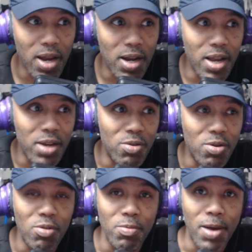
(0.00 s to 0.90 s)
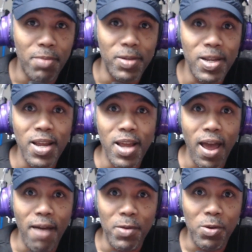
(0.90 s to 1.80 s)
ain't letting you go about
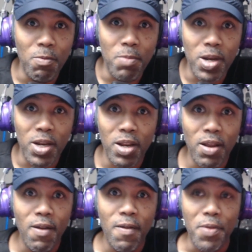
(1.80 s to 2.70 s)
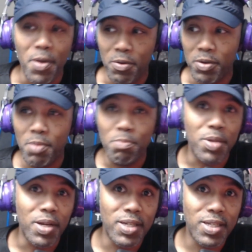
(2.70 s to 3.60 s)
having no money on them
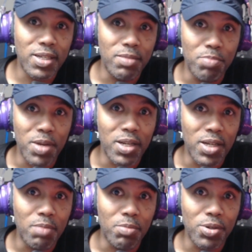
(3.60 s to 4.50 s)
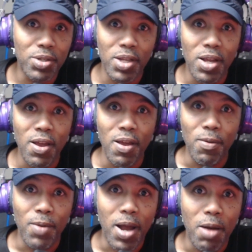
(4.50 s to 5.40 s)
big numbers
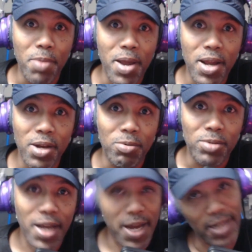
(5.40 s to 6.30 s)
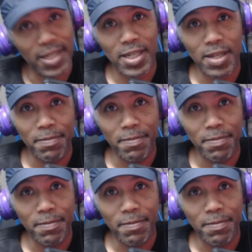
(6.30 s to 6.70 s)
without paying no tax.